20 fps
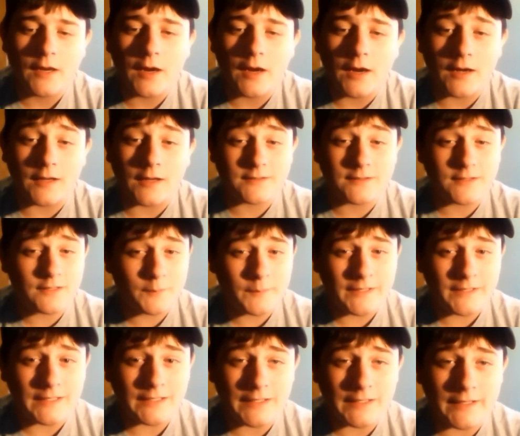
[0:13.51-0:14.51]
it's going to be
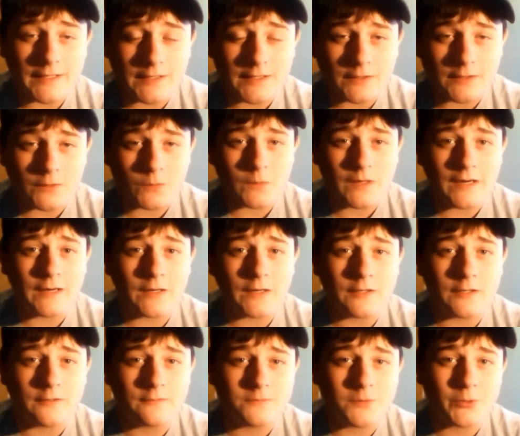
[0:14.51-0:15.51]
delayed a little
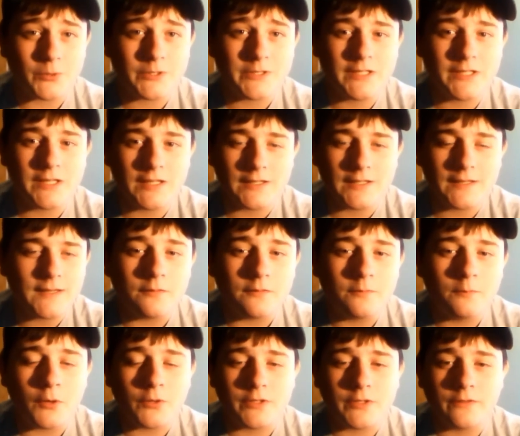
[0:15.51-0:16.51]
while, unfortunately.
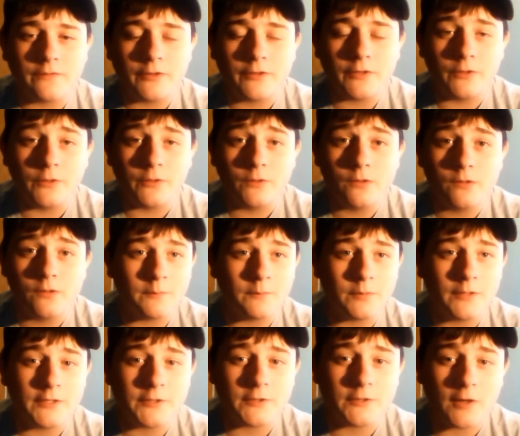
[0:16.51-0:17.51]
Most of you,
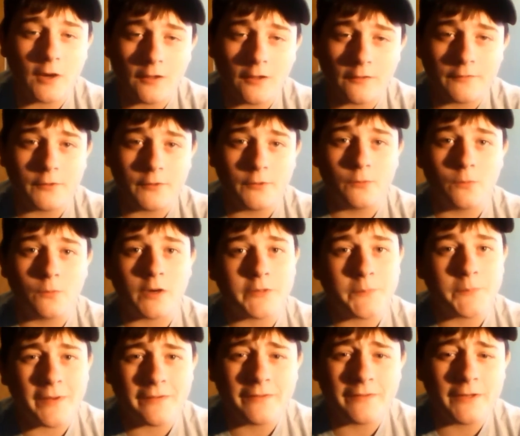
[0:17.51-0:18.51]
pretty sure all of you who watch
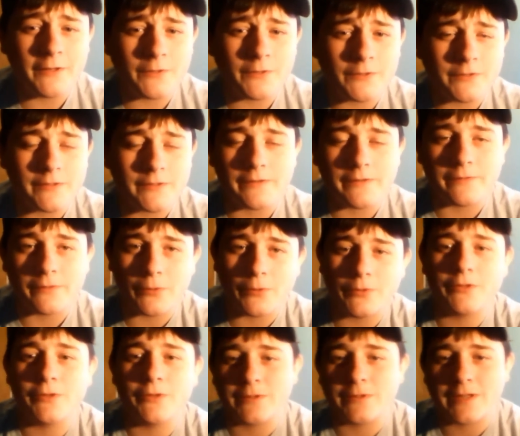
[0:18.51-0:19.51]
my videos, of
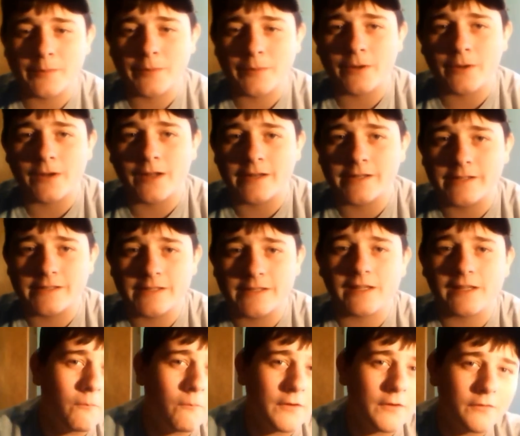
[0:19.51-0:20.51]
course, knows Epico
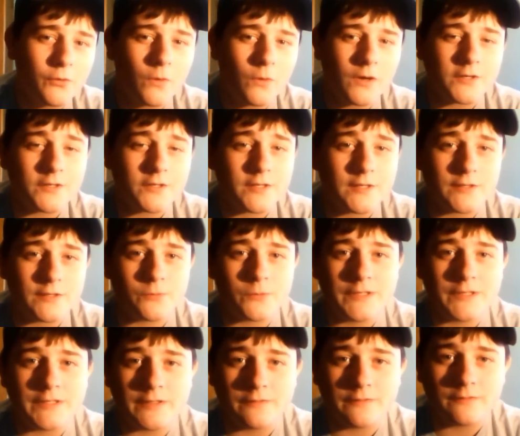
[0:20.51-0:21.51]
96. If you watched his
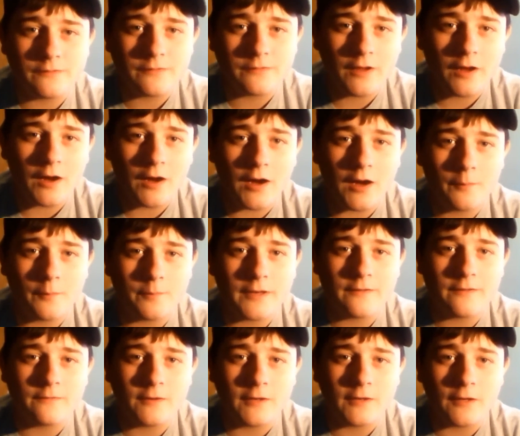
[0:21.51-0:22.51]
recent
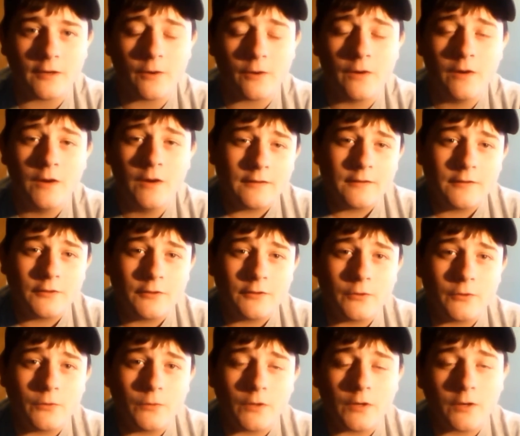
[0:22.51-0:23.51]
update video,
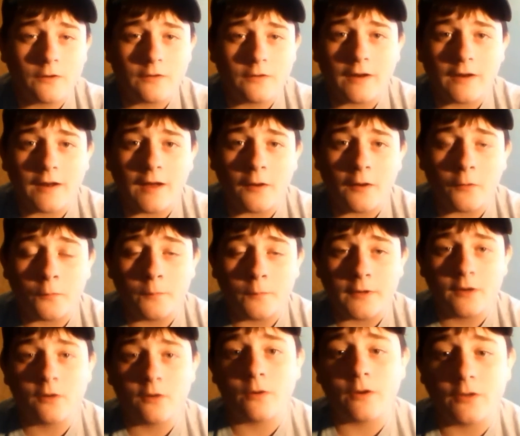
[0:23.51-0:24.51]
you heard that I will be
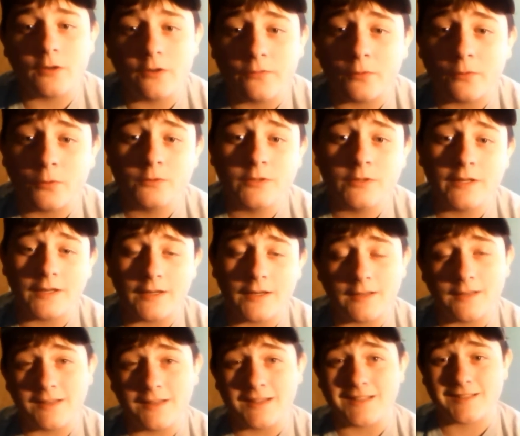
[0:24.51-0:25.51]
going to Fulda, and
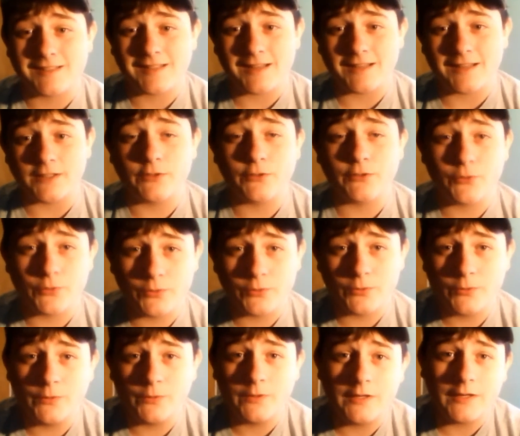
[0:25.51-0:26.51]
yes, that is
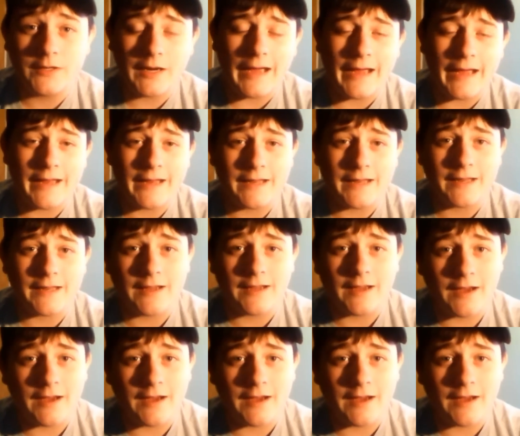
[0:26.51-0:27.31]
true. I